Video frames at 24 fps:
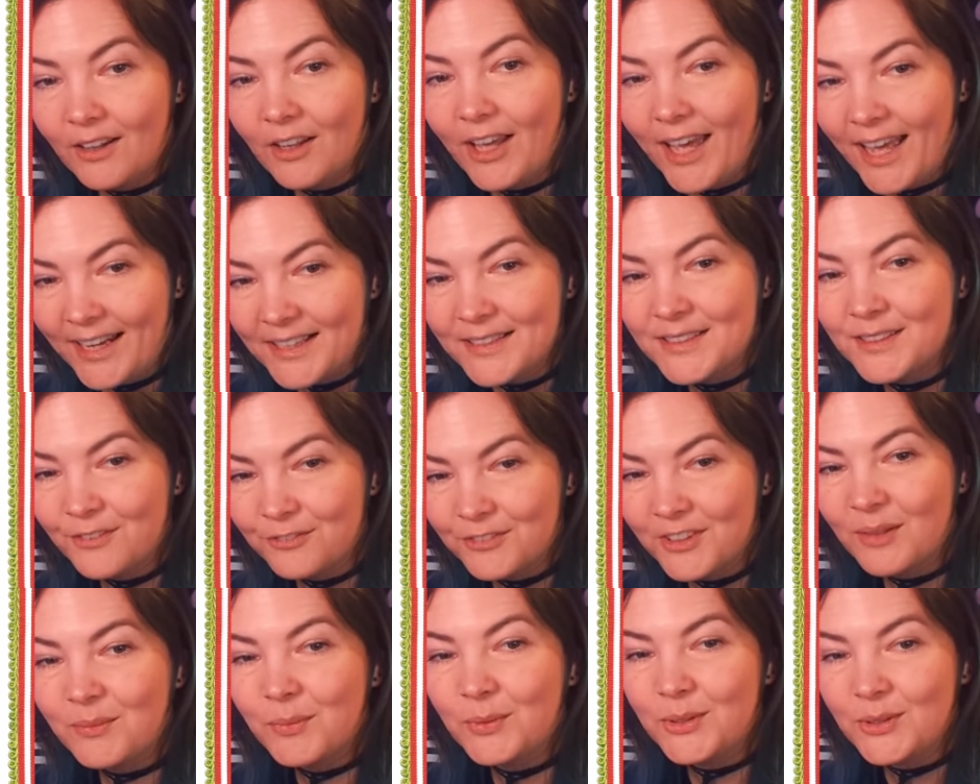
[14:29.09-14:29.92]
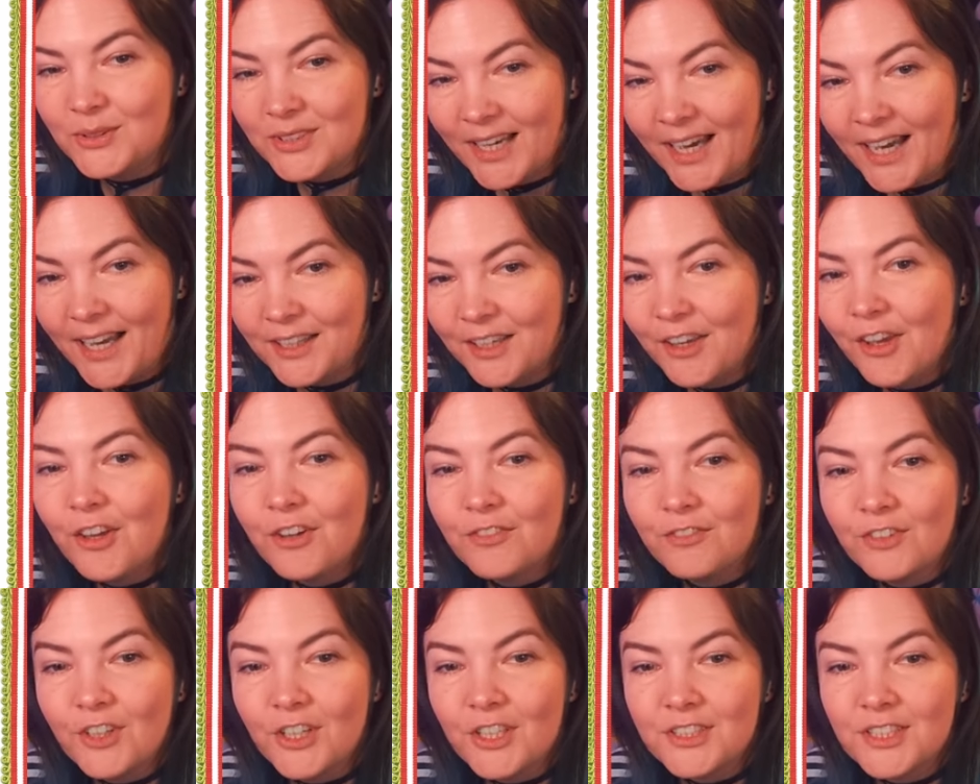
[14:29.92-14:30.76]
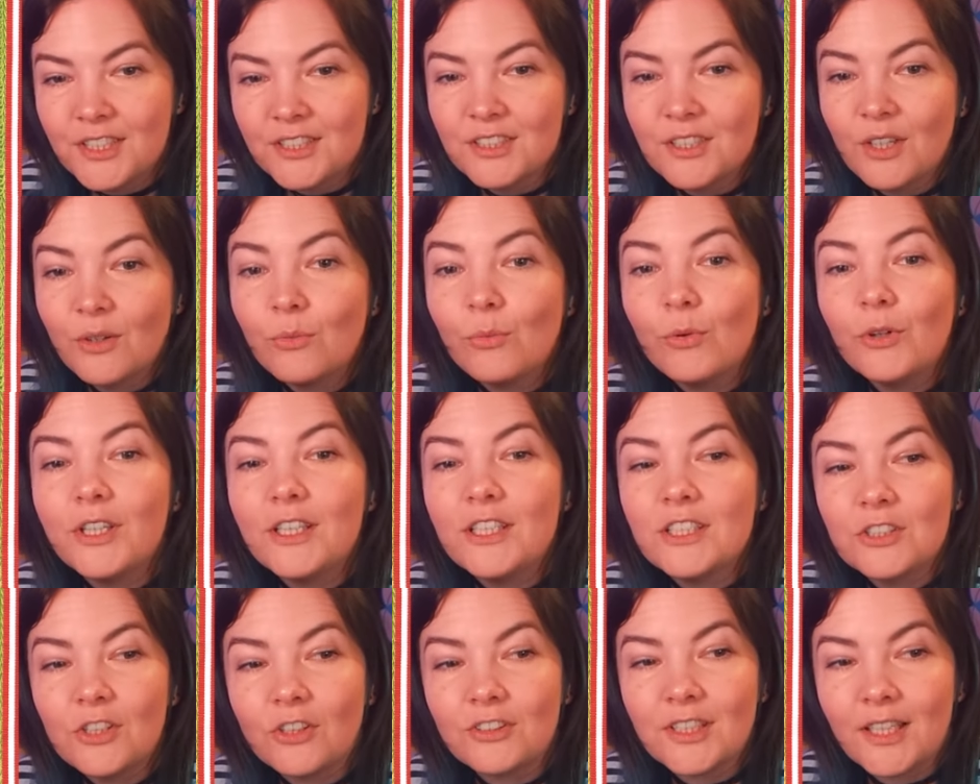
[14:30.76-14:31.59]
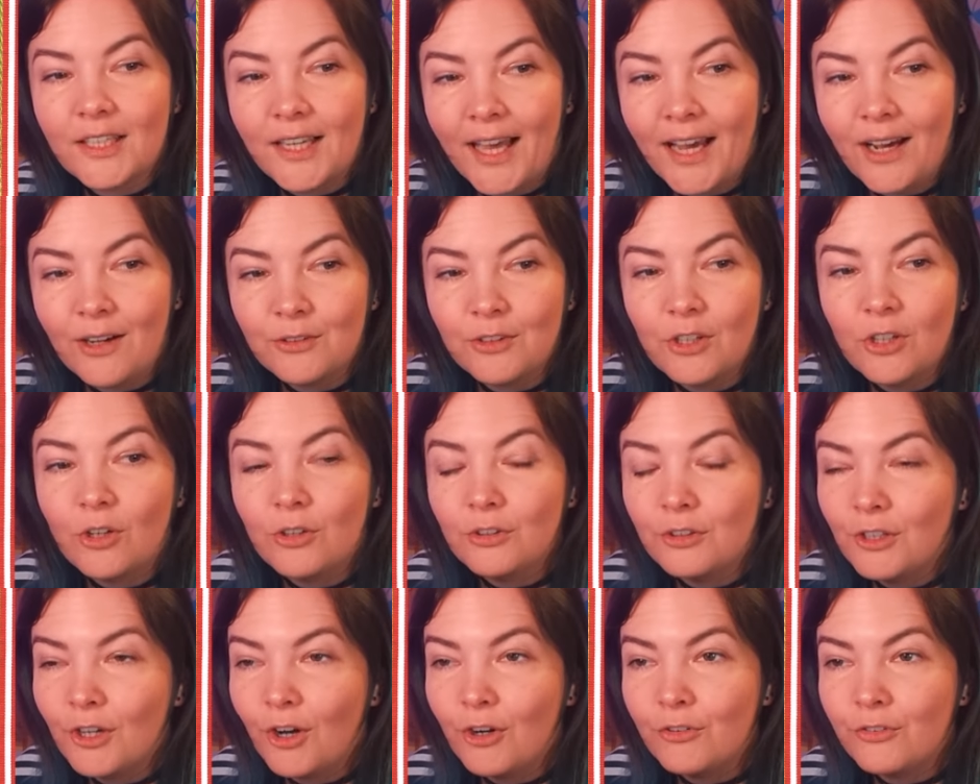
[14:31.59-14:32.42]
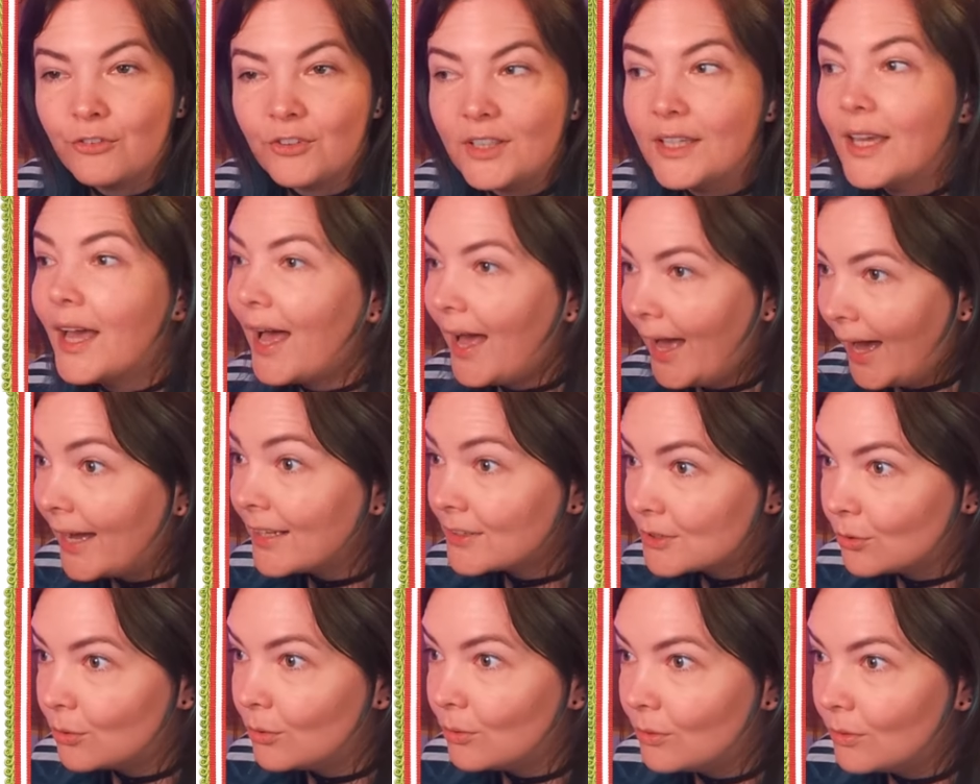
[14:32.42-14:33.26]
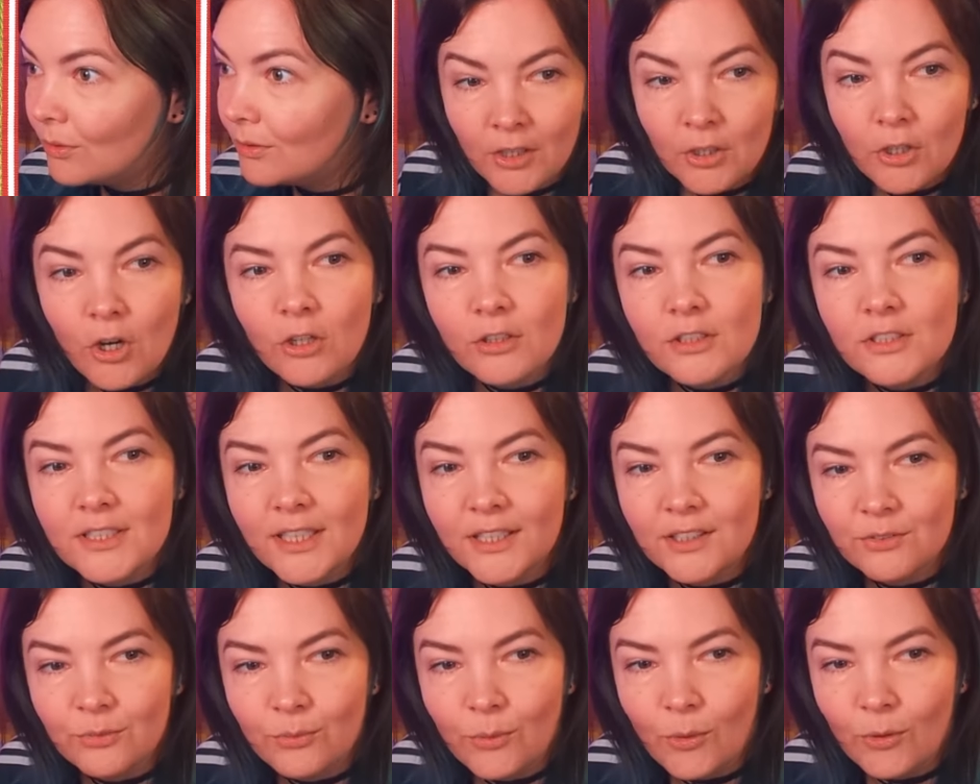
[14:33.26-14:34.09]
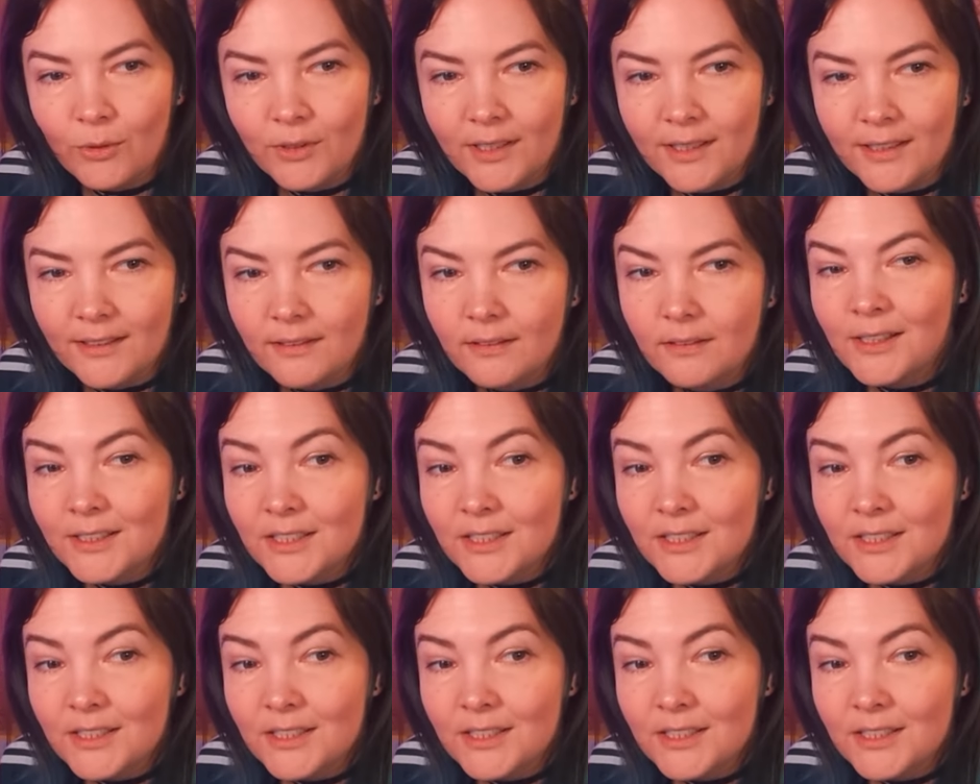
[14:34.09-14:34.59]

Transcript: NSFW tag versus what is not allowed on Ko-fi at all. Content warning.